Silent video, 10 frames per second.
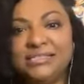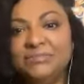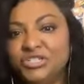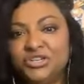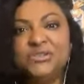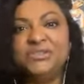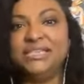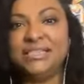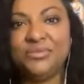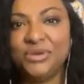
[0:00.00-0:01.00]
is. I'm sure you
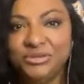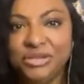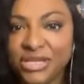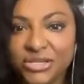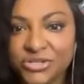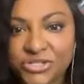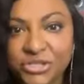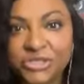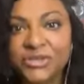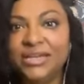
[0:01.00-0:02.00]
see that when you look at your
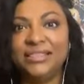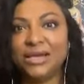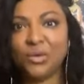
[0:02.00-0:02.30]
children and think,